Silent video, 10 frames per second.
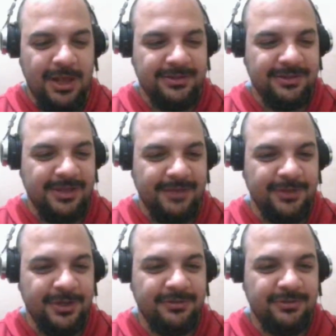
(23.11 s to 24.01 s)
since I've
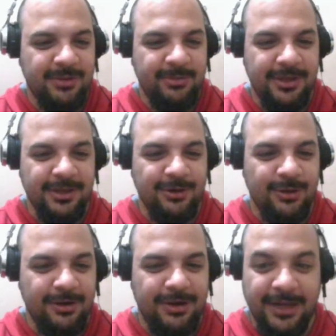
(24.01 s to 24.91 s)
done a stream here
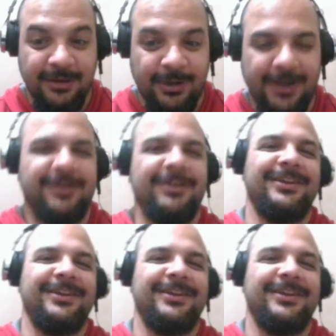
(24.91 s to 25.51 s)
or anywhere.